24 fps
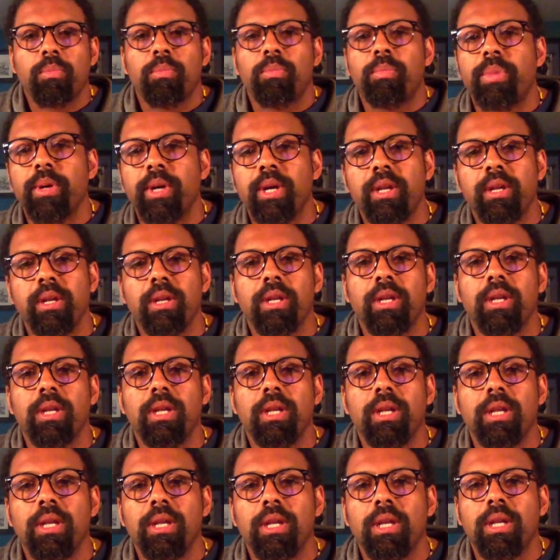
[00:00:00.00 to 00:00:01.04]
But
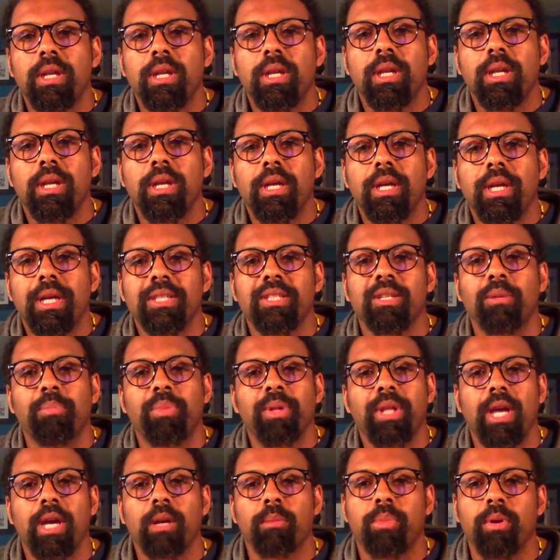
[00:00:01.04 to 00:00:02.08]
as a
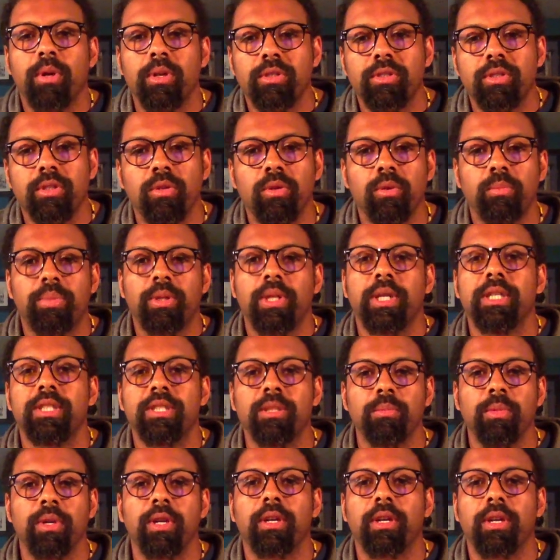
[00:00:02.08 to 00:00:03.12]
Black person who plays
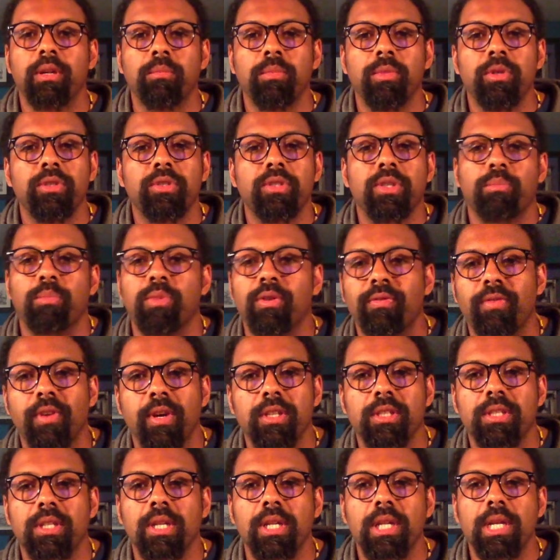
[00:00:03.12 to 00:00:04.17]
American music
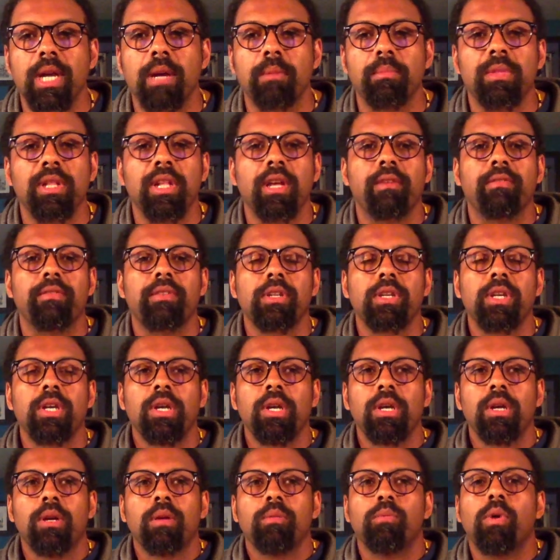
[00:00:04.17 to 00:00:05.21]
professionally, I'm left
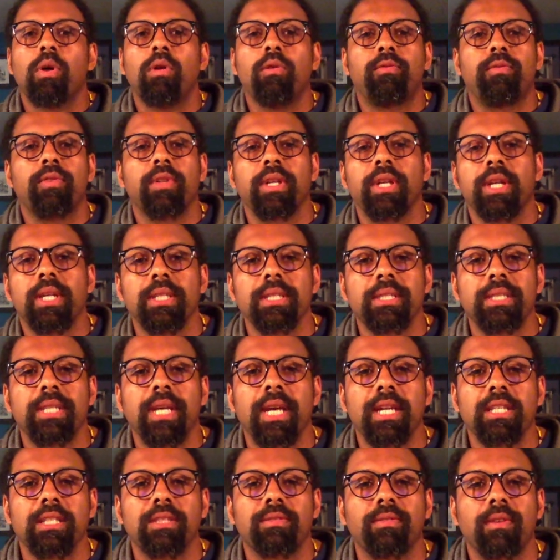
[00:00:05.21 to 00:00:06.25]
woefully
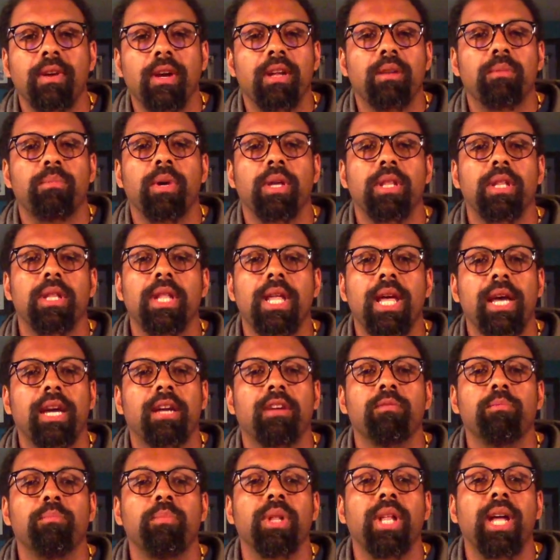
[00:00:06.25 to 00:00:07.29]
unsatisfied by the lack
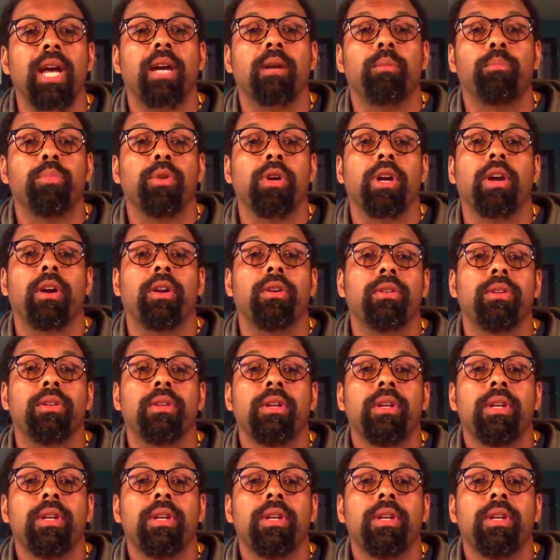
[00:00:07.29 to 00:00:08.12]
of Black, Brown,